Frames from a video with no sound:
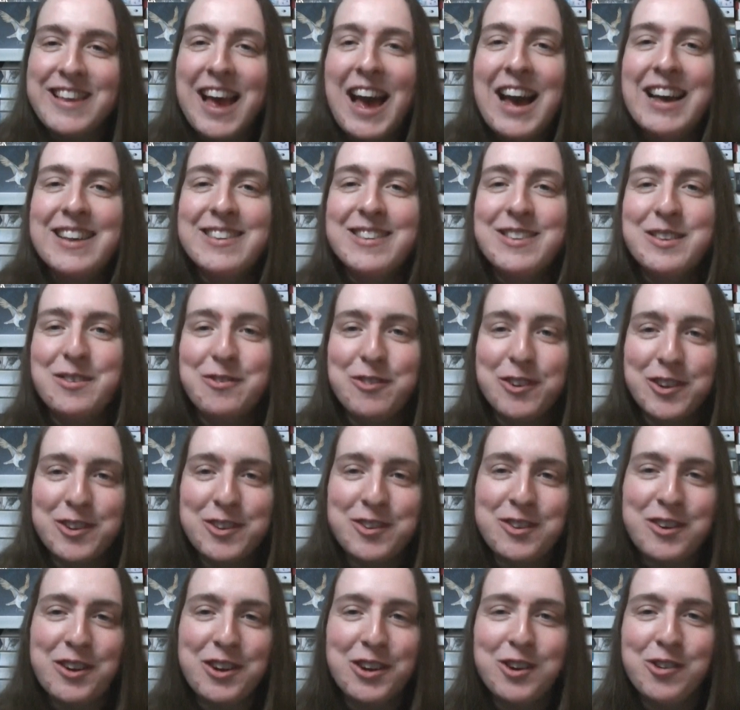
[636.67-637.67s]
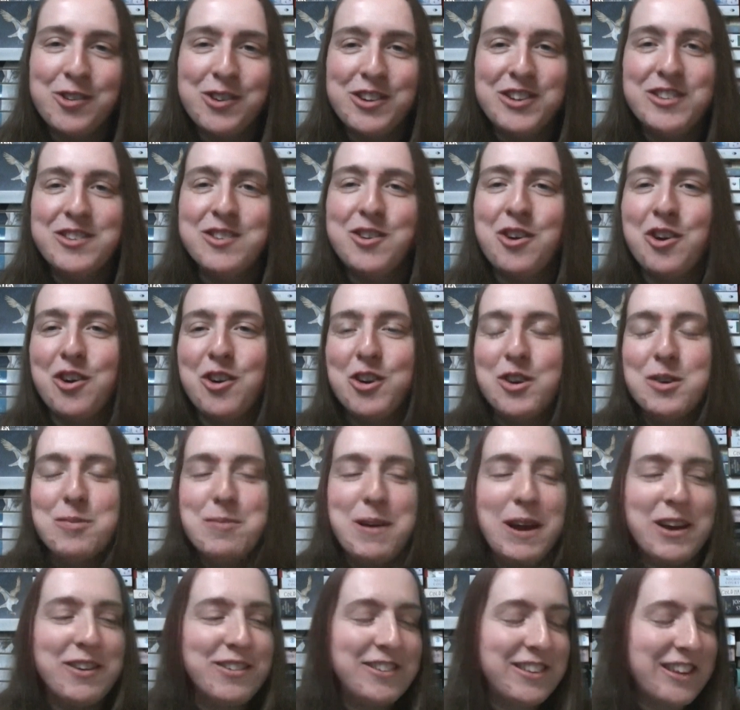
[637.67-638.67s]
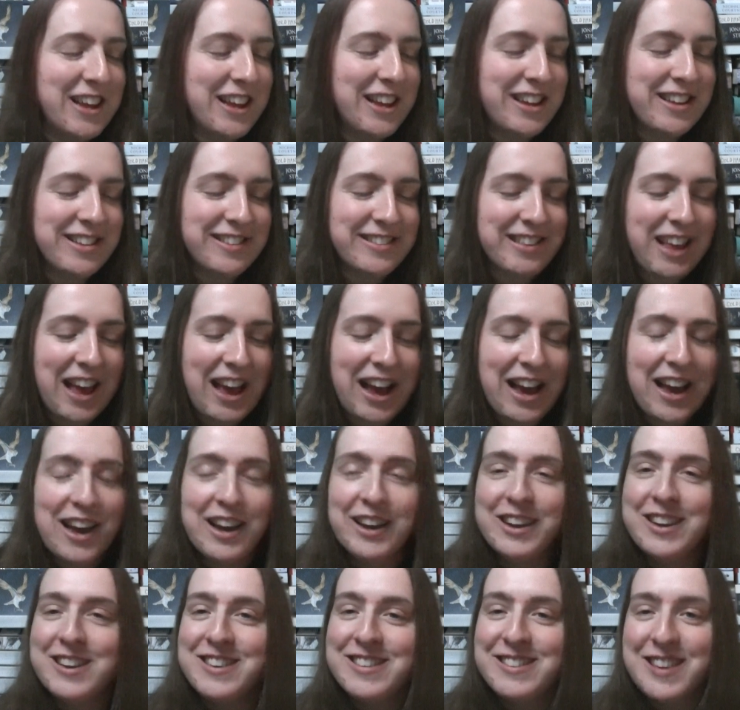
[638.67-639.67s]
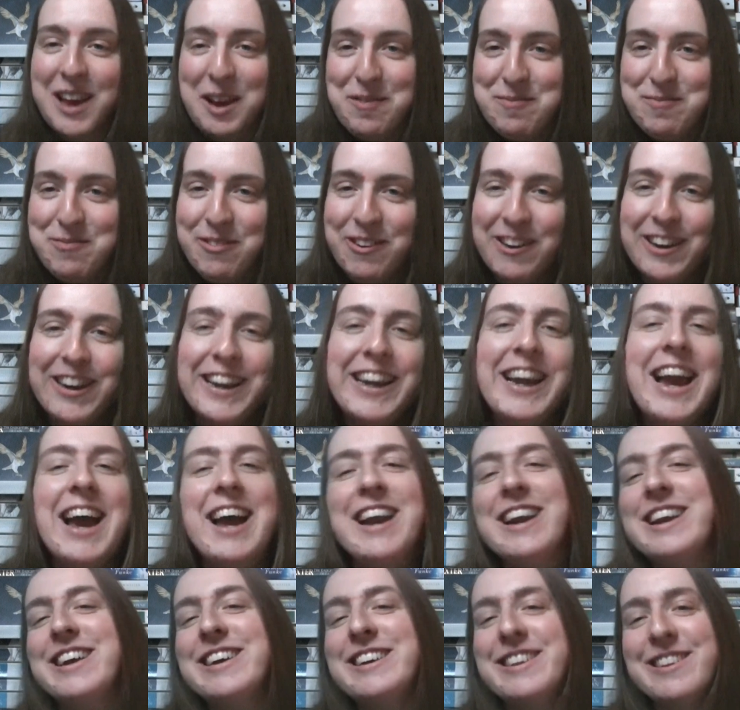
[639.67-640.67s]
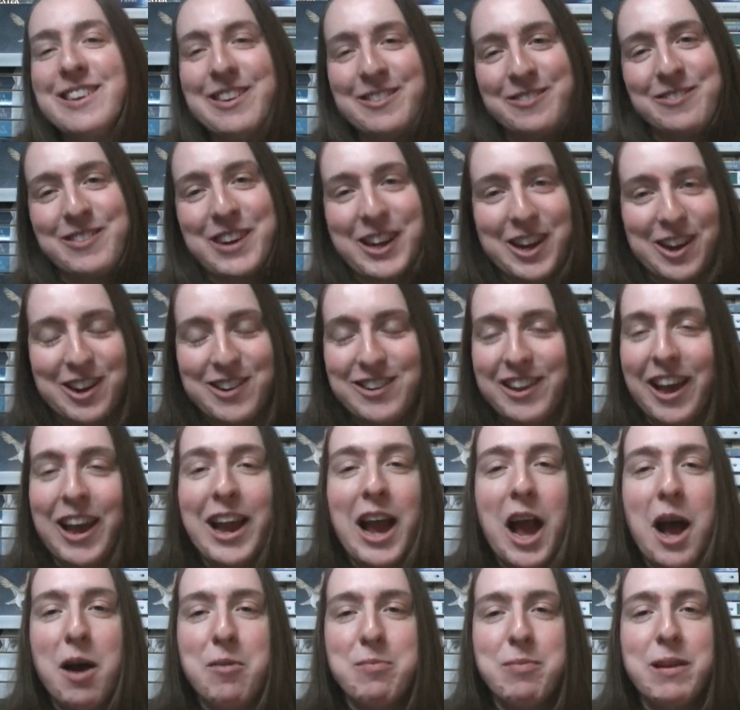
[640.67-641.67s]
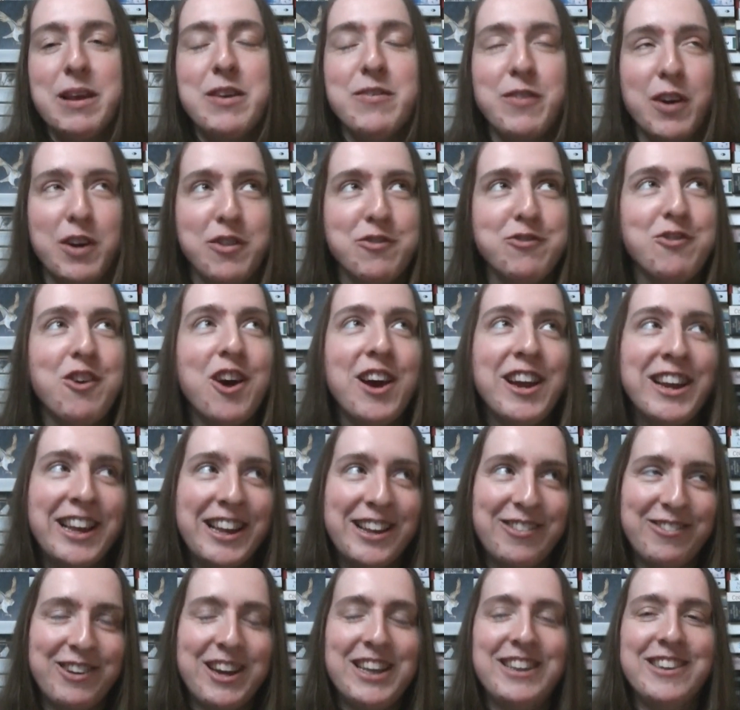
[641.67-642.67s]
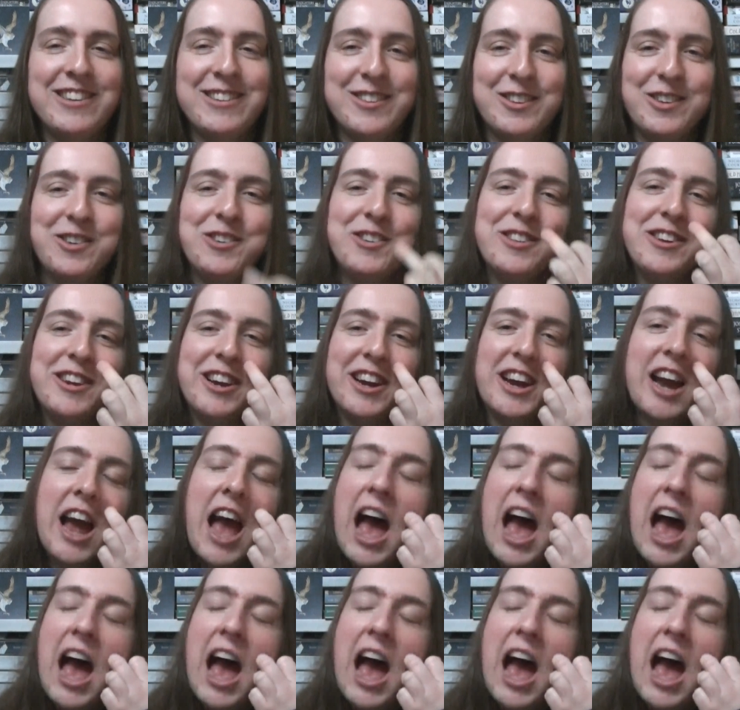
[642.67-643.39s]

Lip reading: As the first one I'm going to talk about is a contemporary, and oh my god, I can't believe I finally read this author.